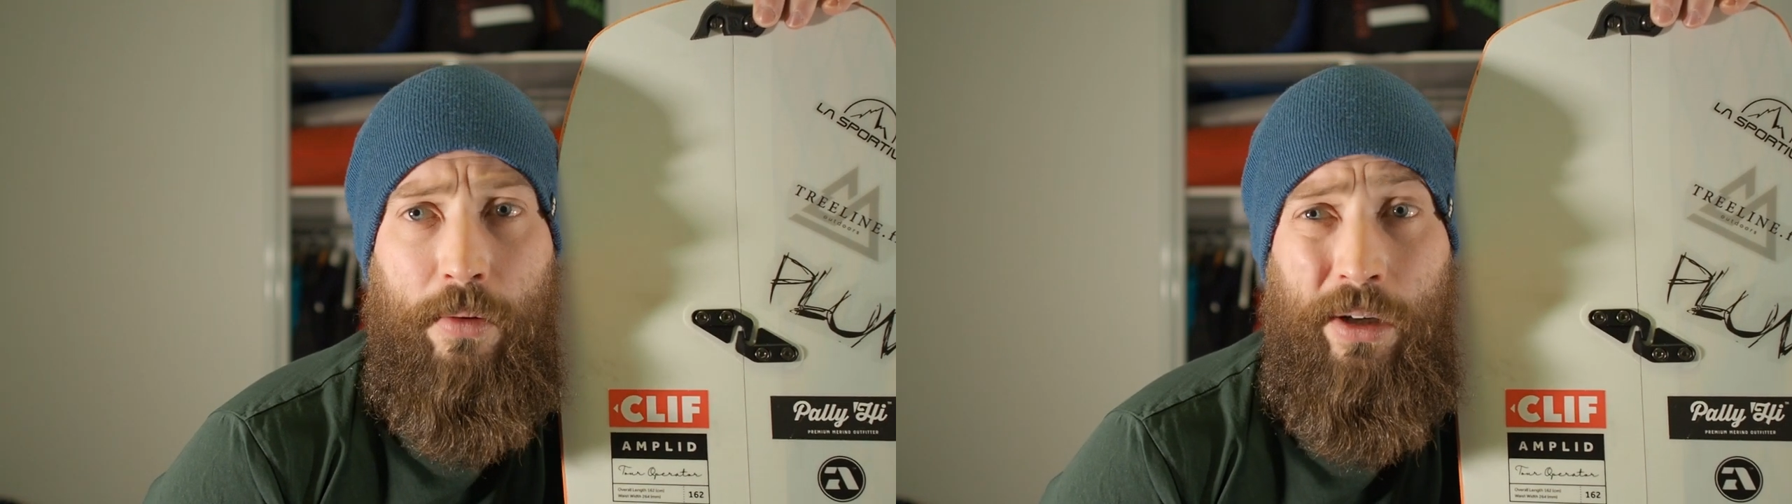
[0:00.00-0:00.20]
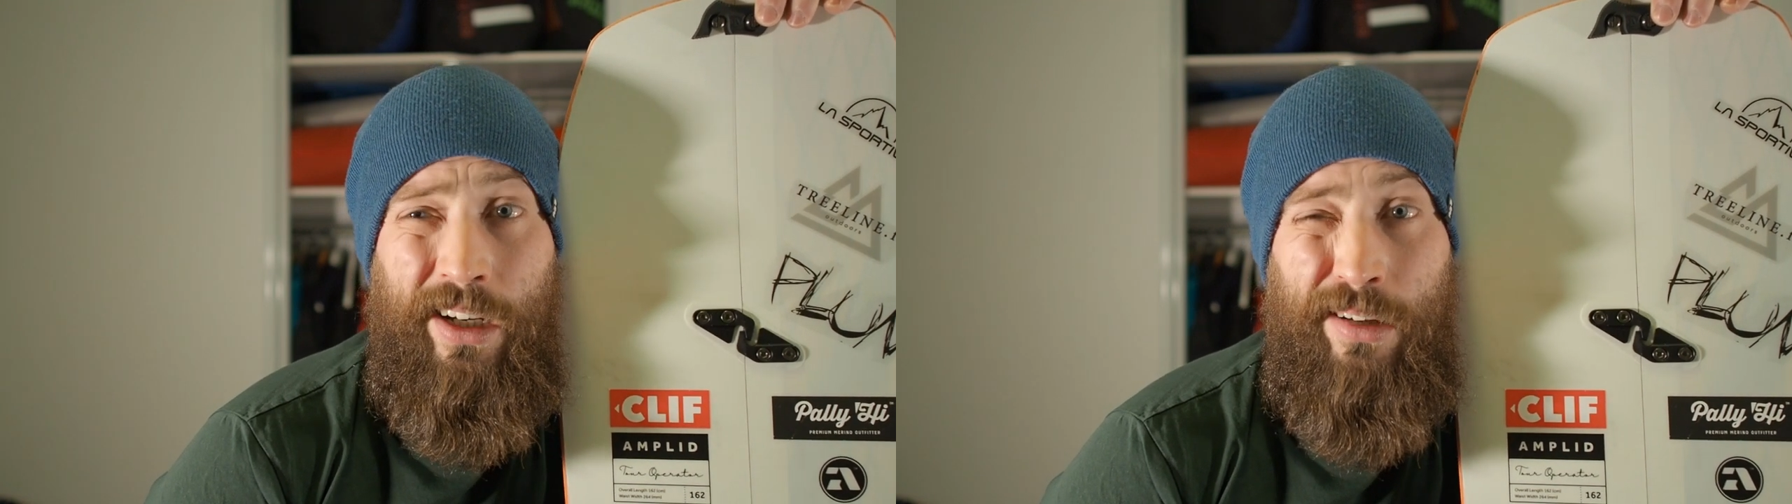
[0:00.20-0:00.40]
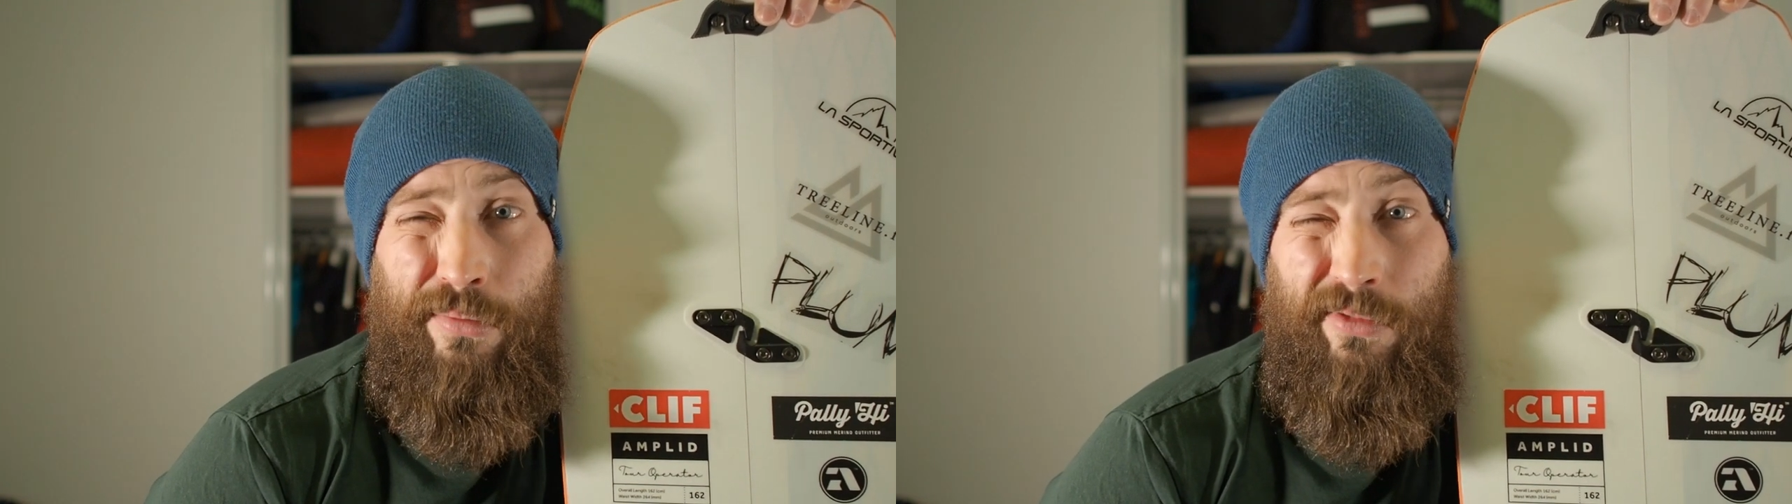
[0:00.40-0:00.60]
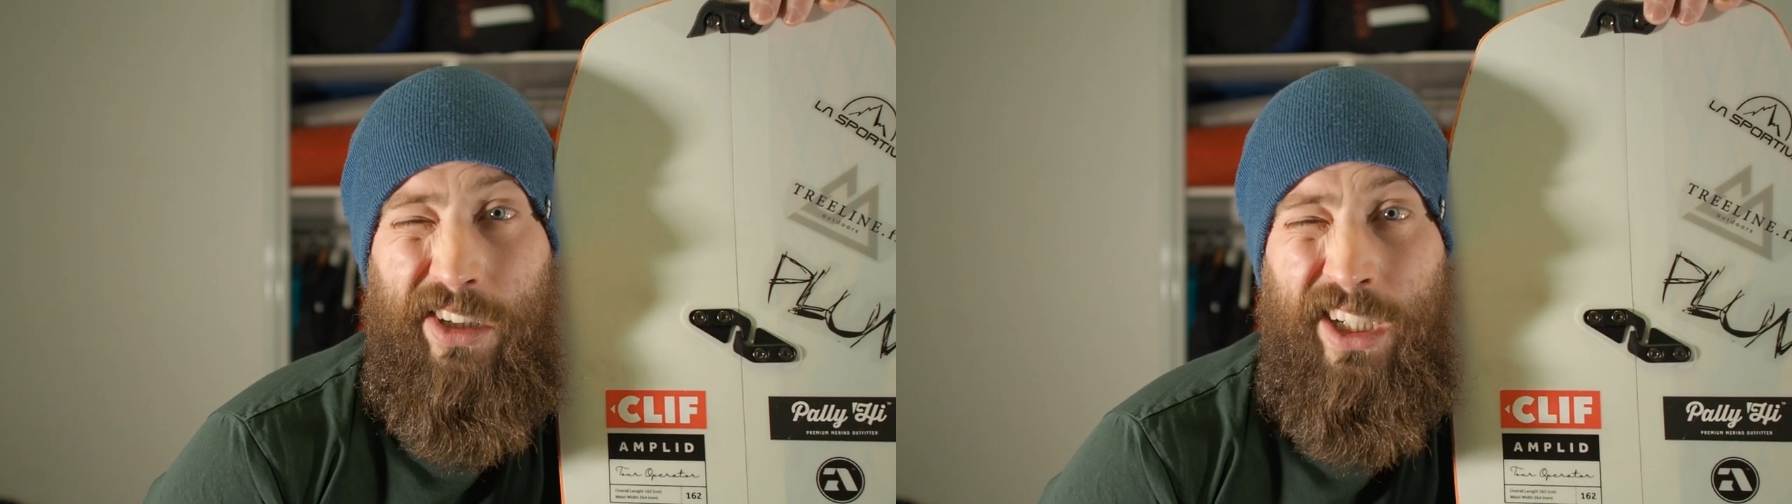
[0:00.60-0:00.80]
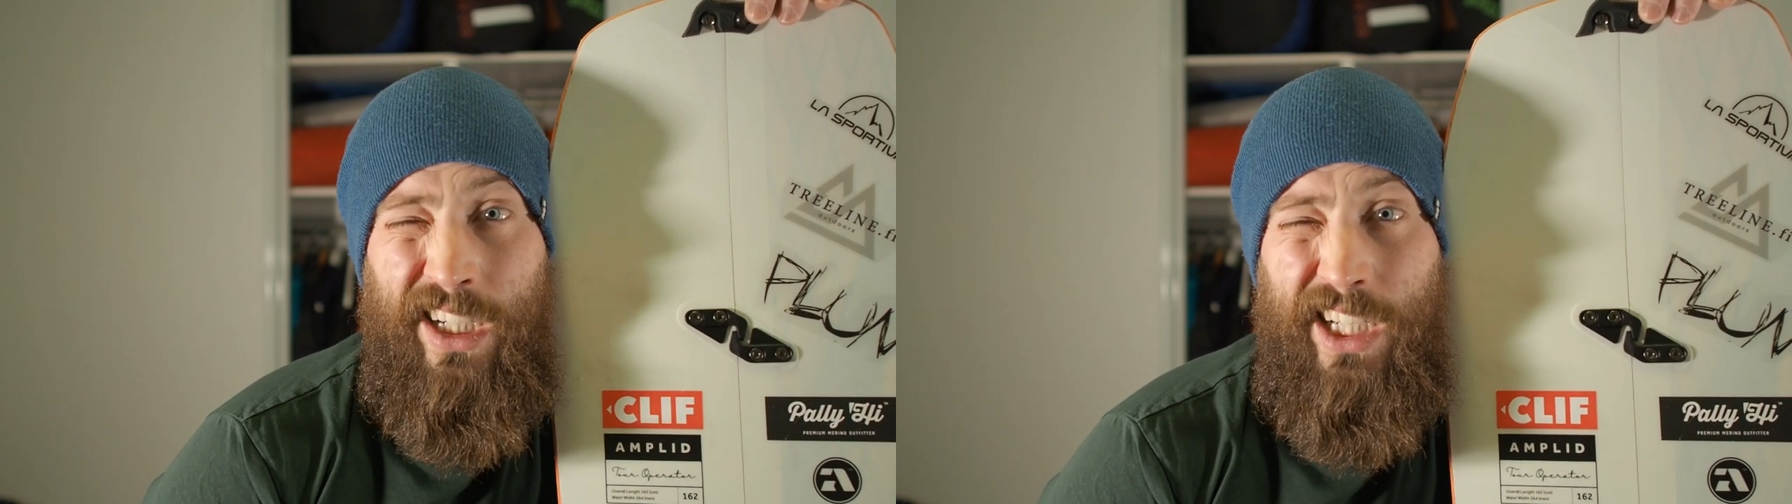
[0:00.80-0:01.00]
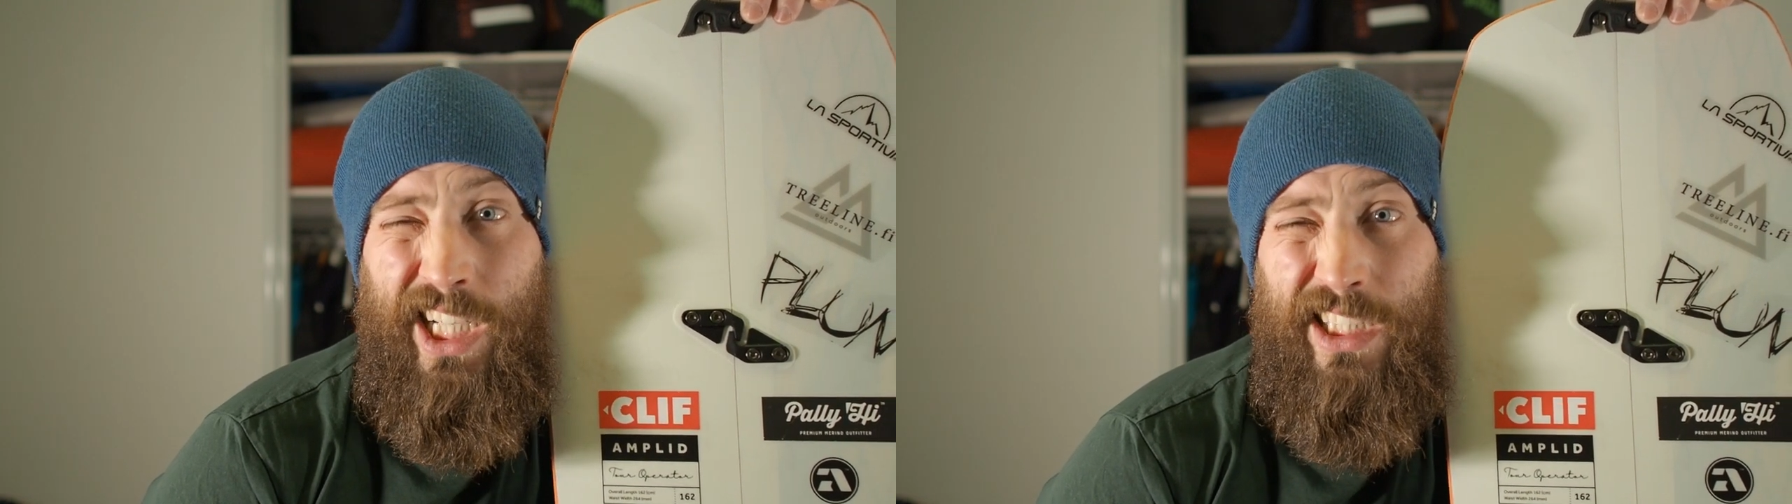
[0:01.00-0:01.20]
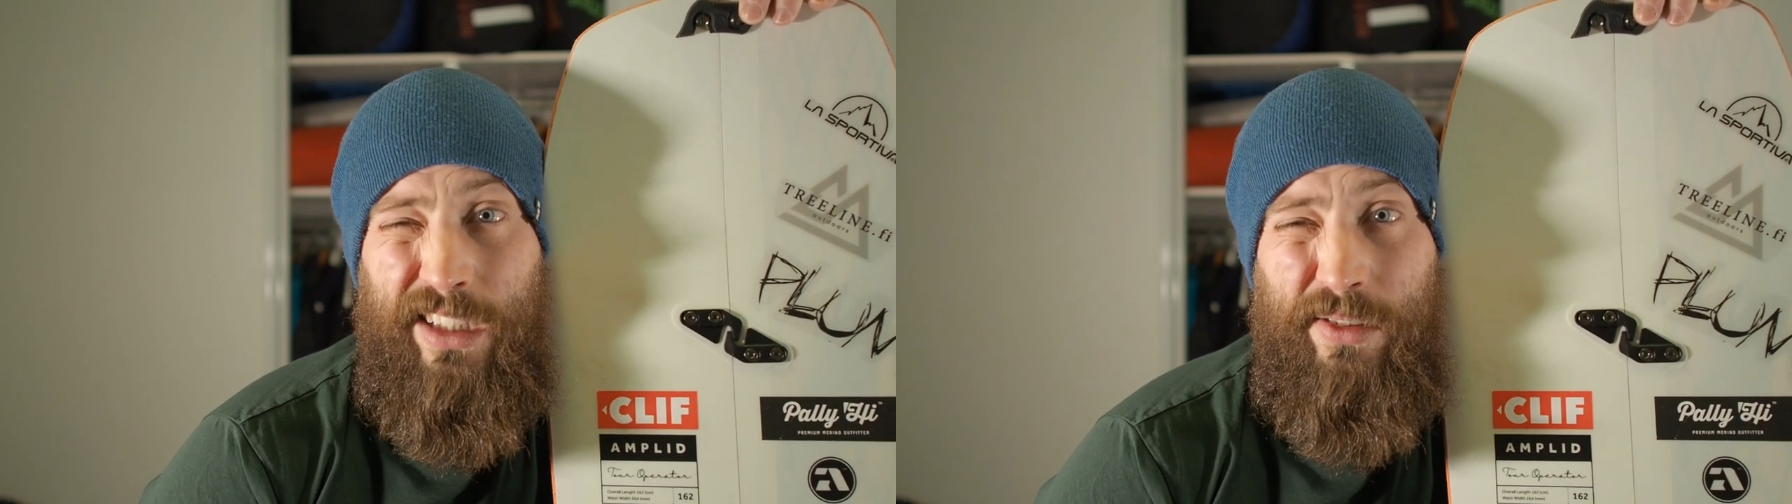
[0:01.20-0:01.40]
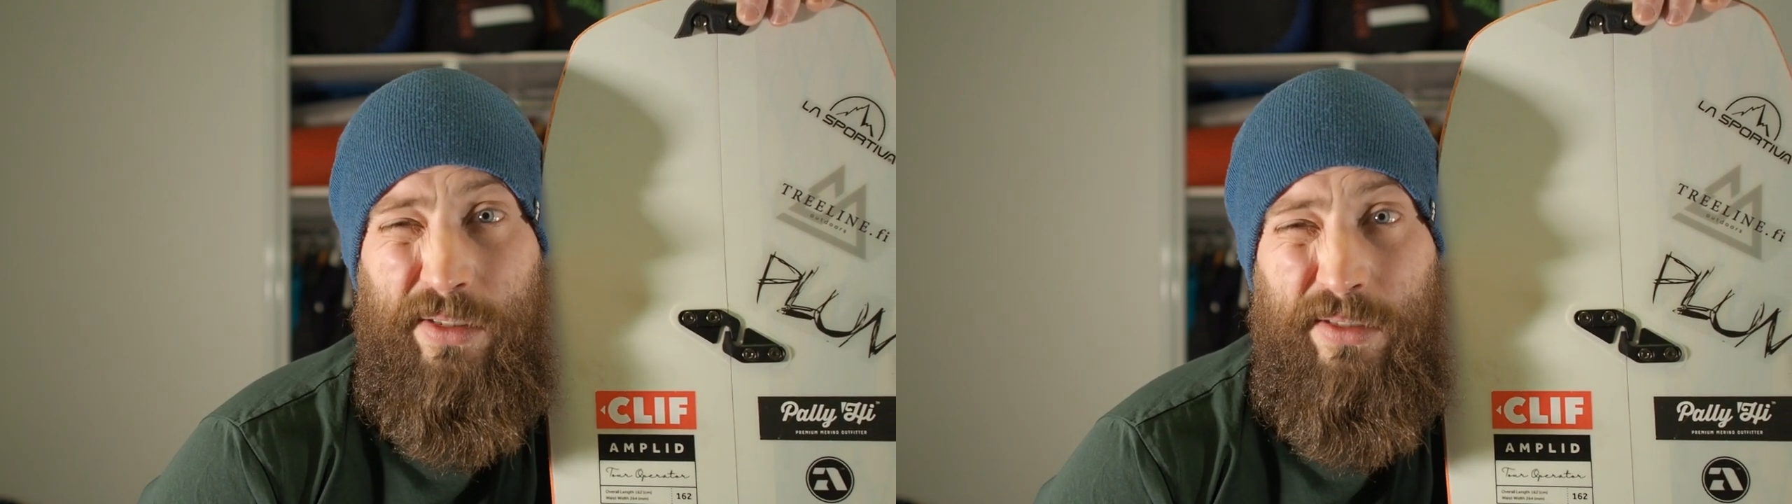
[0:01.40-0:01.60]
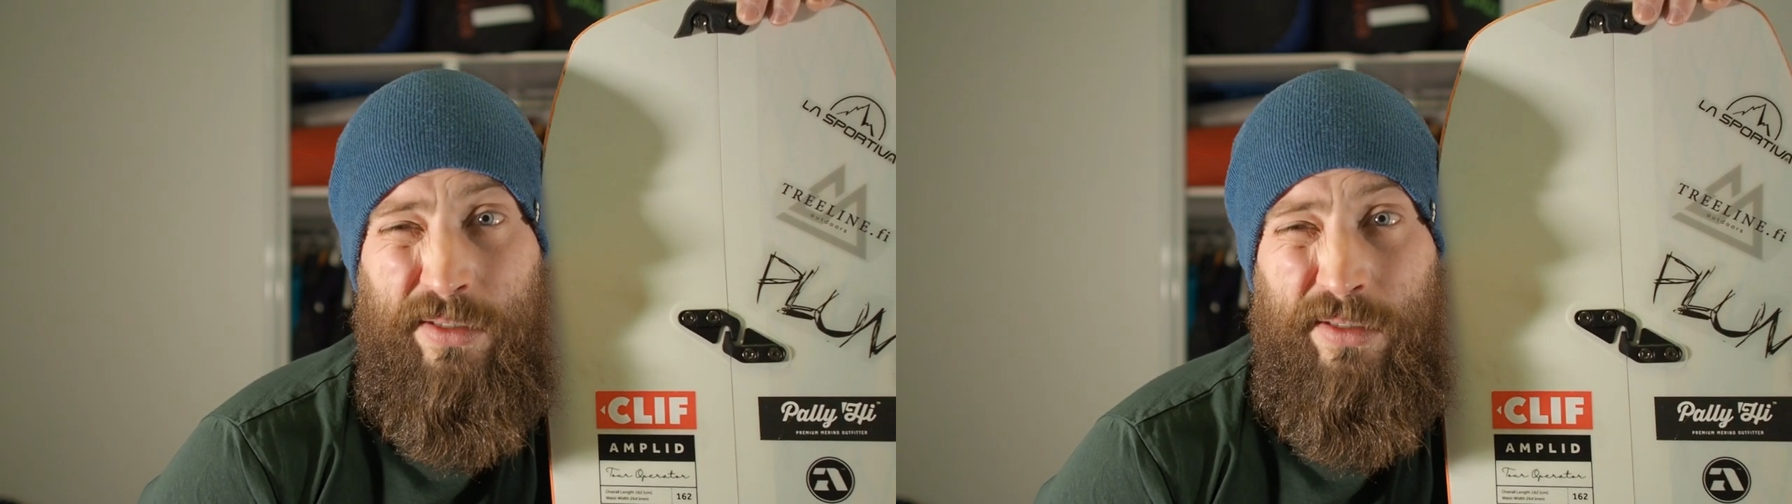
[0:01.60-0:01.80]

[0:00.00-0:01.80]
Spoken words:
when I'm very high altitude.